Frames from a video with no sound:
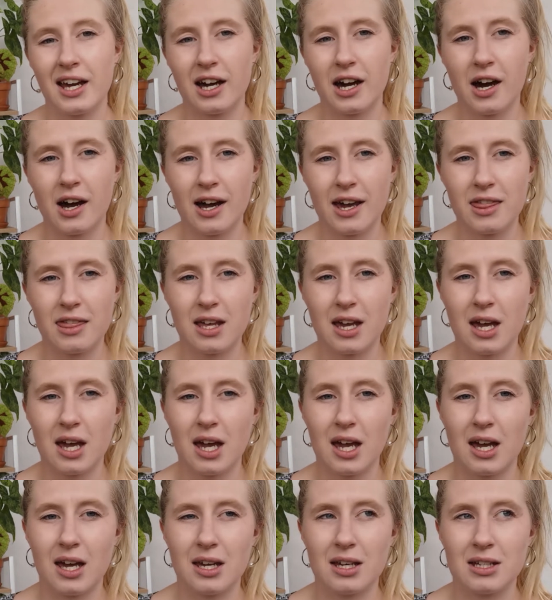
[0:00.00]

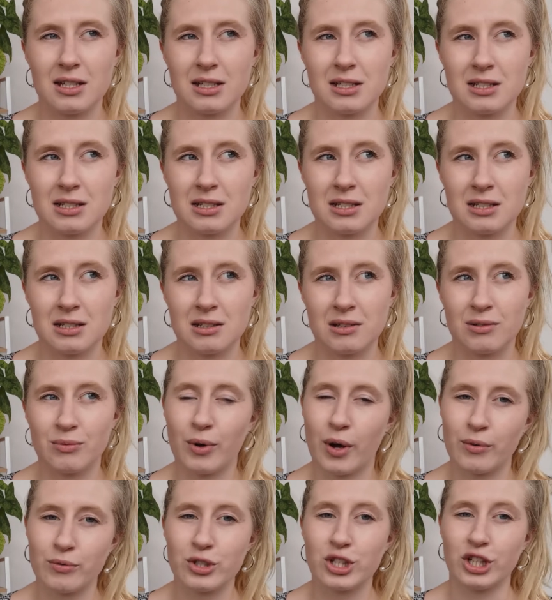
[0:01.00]
Either,
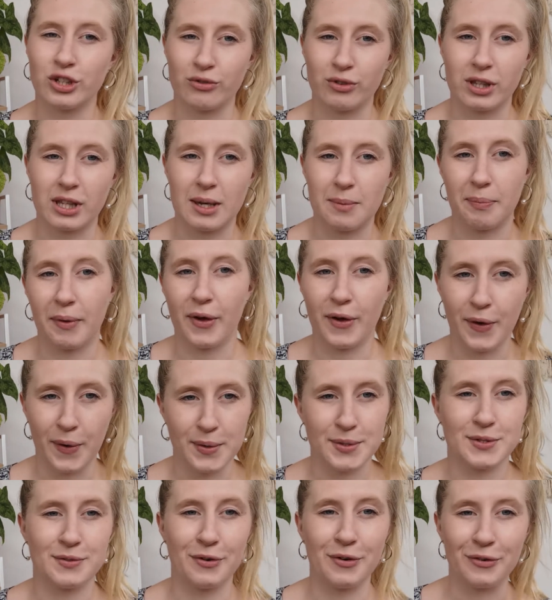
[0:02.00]
well, generally
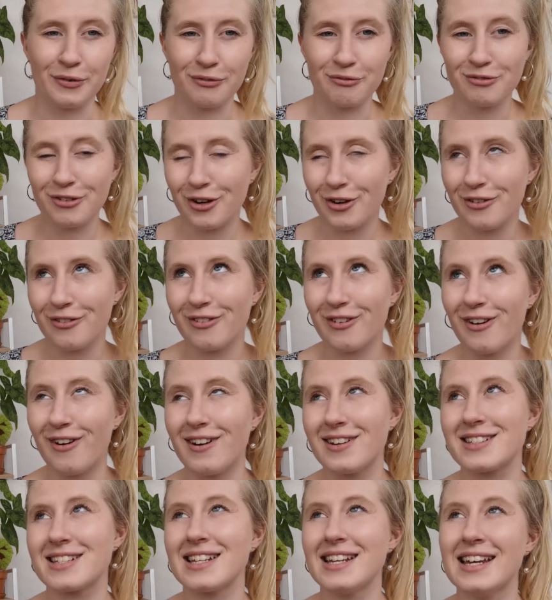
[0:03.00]
because of root
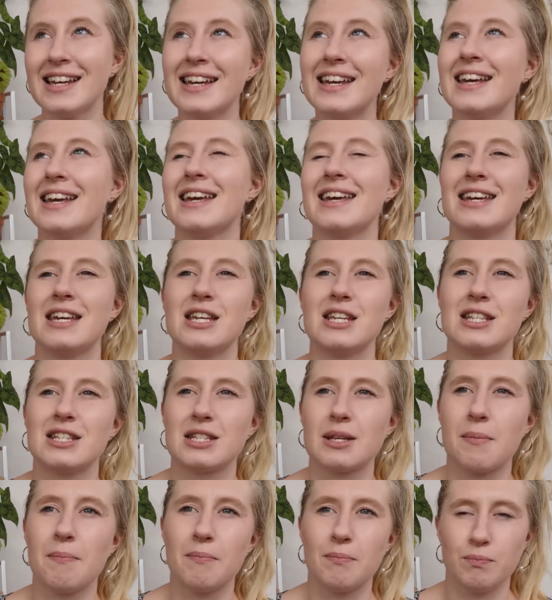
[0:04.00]
rot is
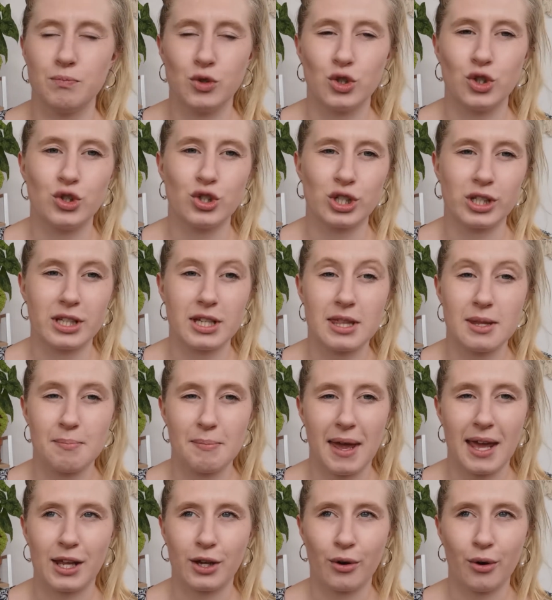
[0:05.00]
usually the
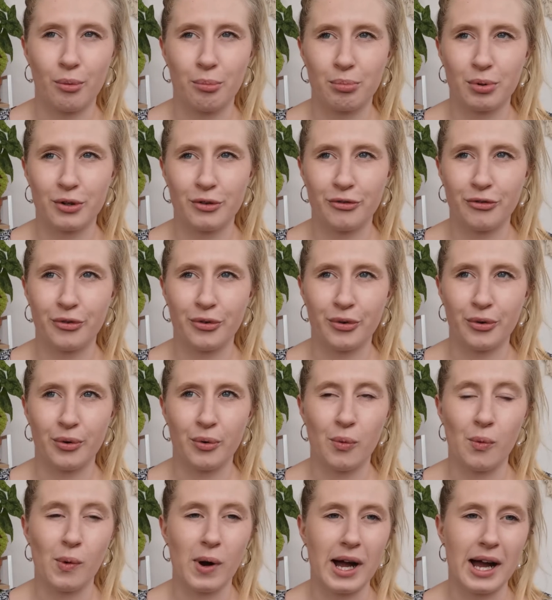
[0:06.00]
main culprit for
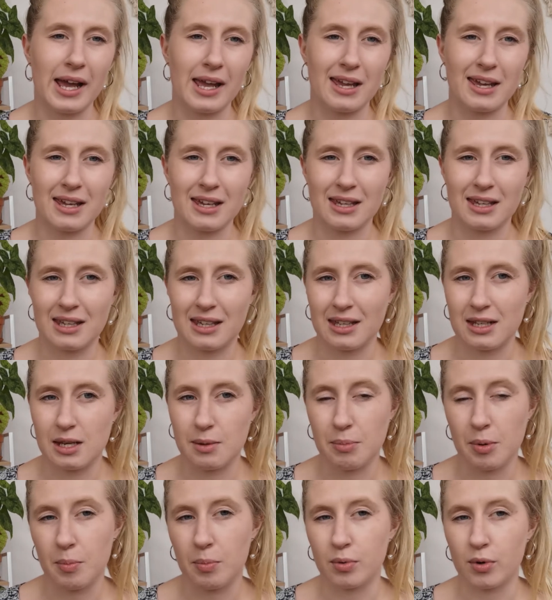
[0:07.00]
why any
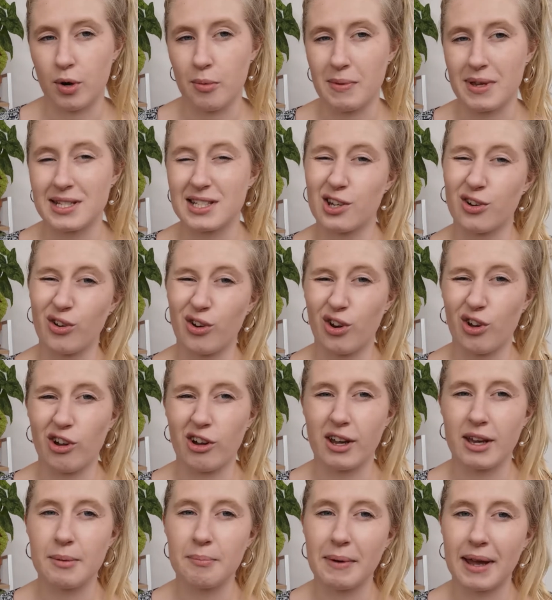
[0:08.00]
Peperomias are no
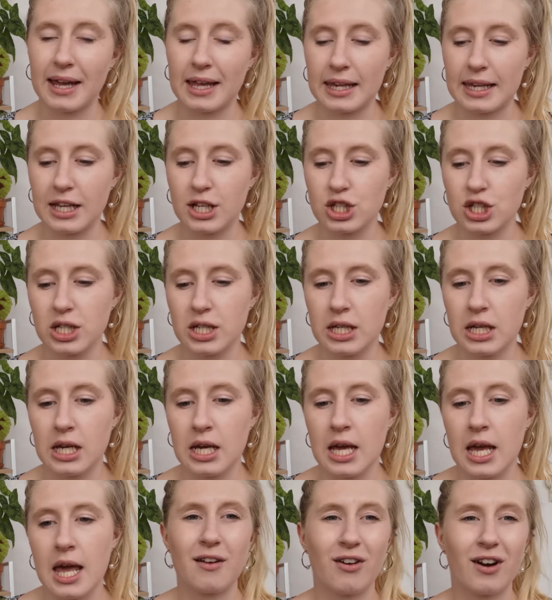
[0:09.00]
longer in my collection.
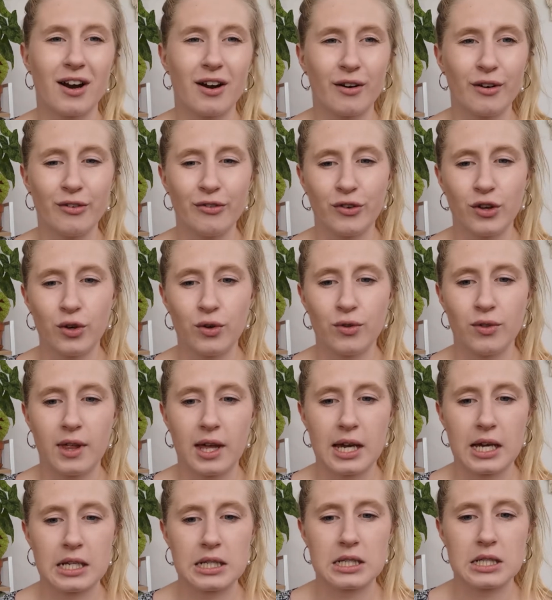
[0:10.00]
There are a few
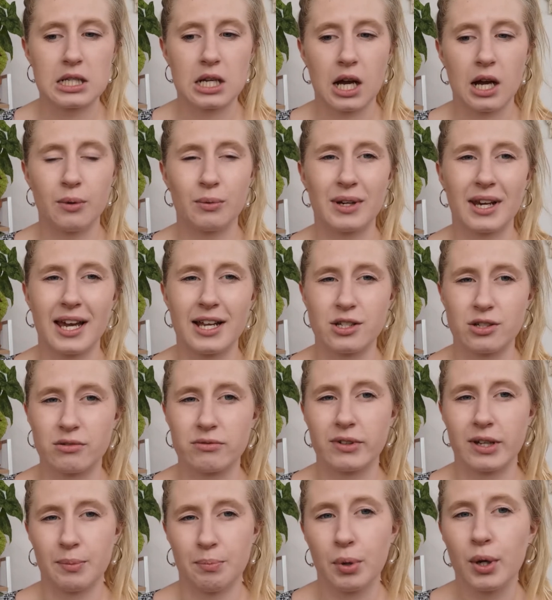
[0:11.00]
that I would like to
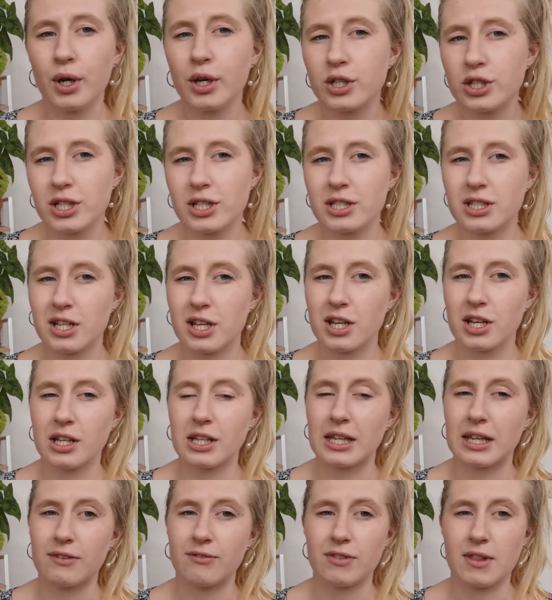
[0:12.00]
repurchase
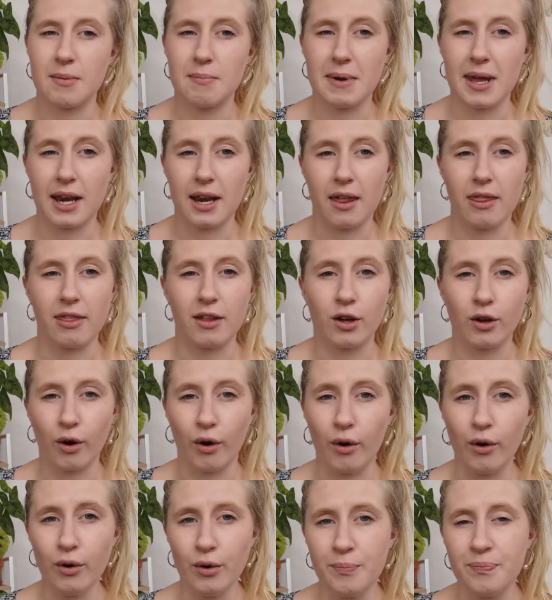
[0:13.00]
and give them another
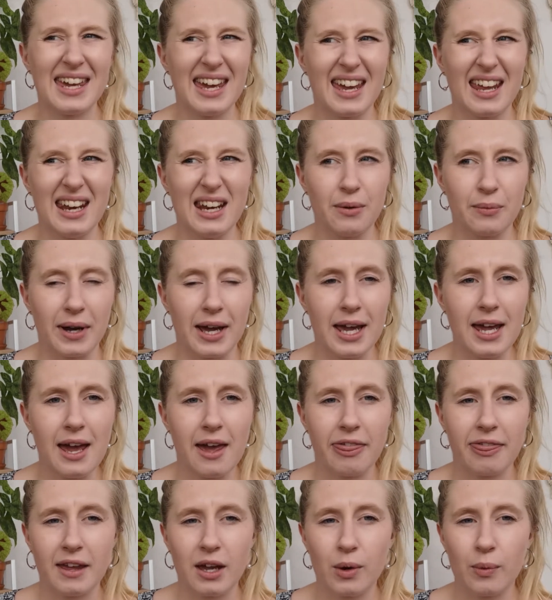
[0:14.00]
go. Yeah, anyway, I
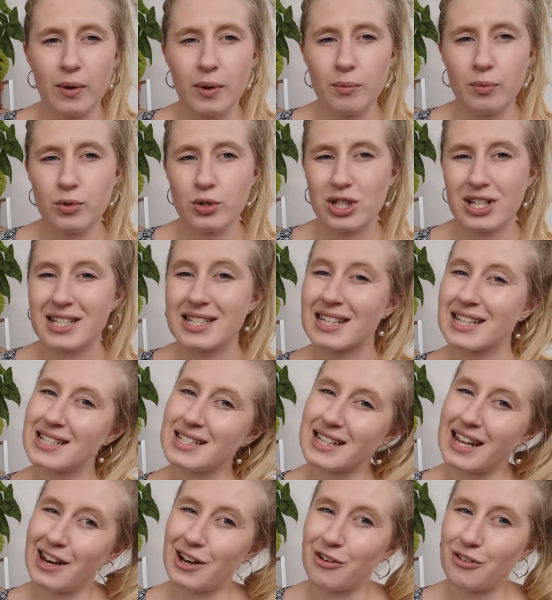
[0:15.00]
think we will just get
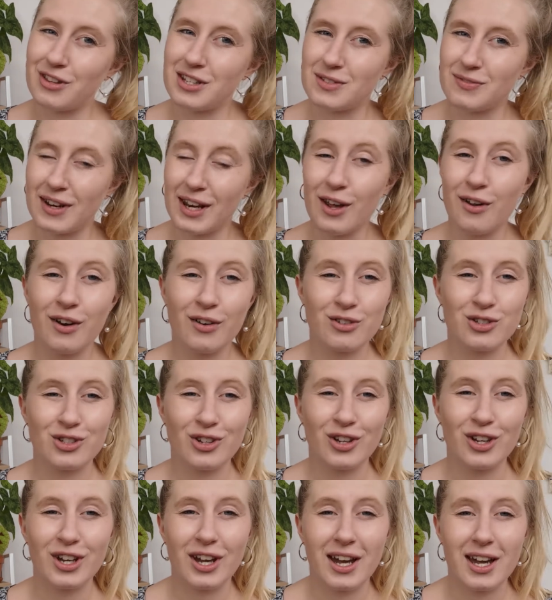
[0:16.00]
started on this video and I'll show
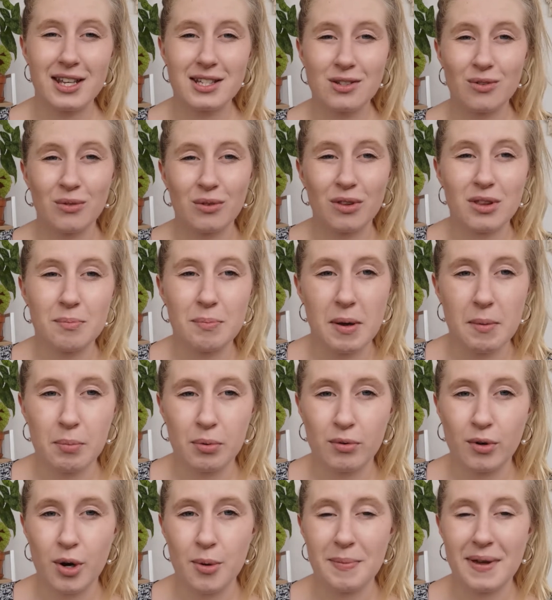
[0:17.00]
you guys all the
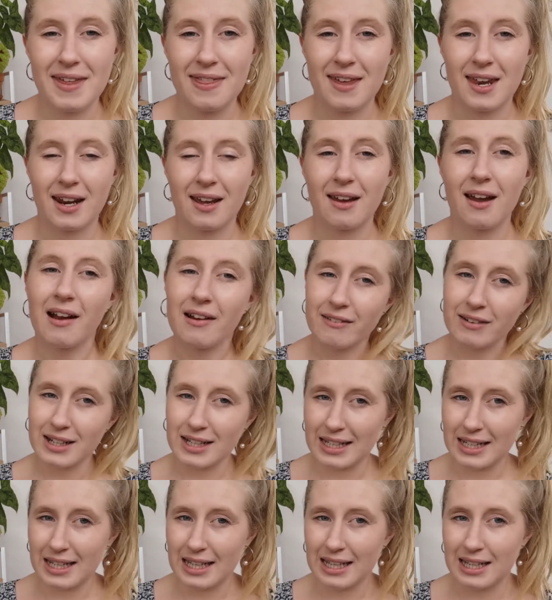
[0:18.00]
Peperomia that are
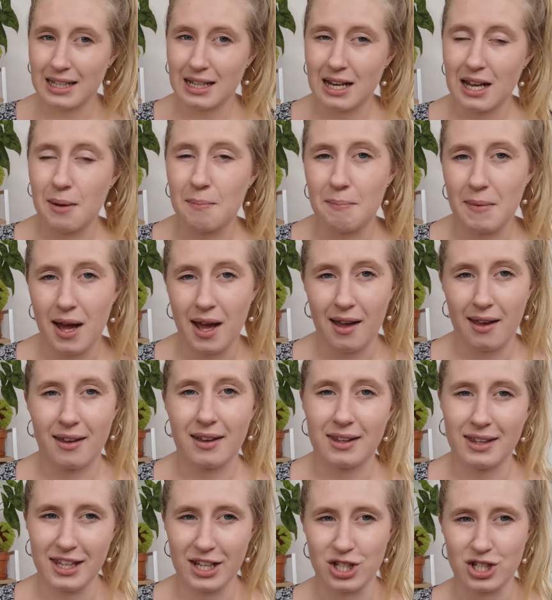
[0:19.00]
currently in my
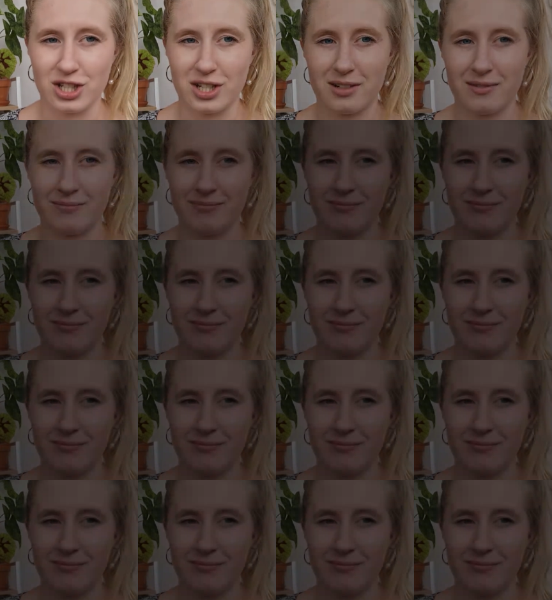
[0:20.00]
collection.